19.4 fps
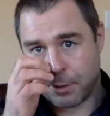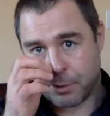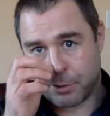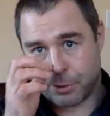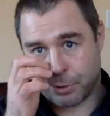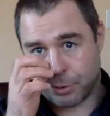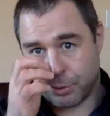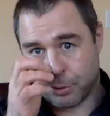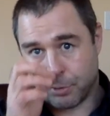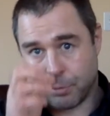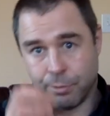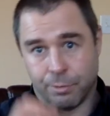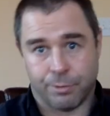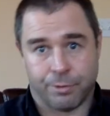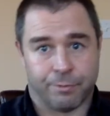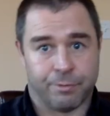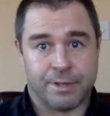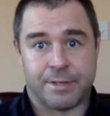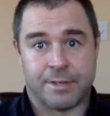to
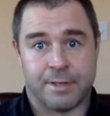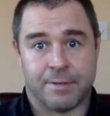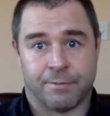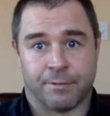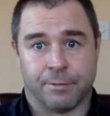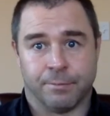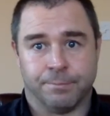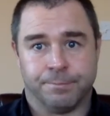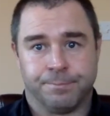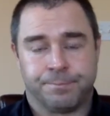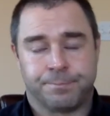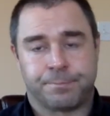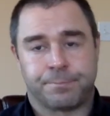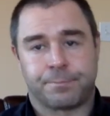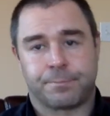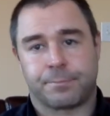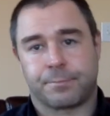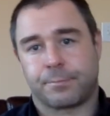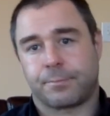the receiver.
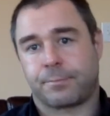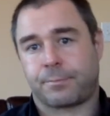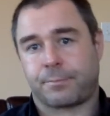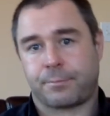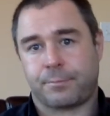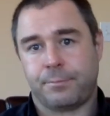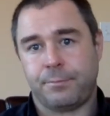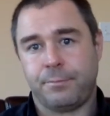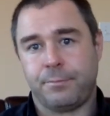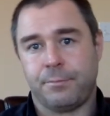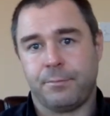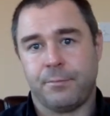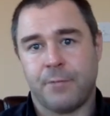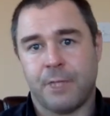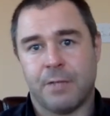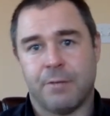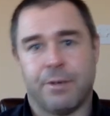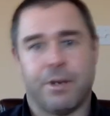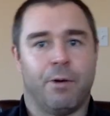
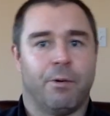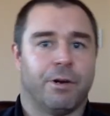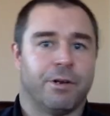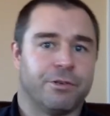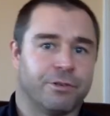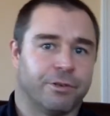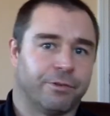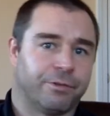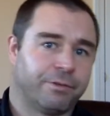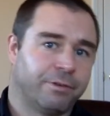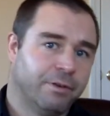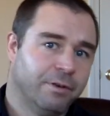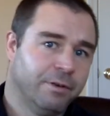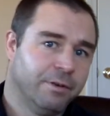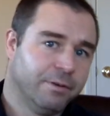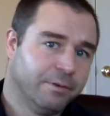We don't want to just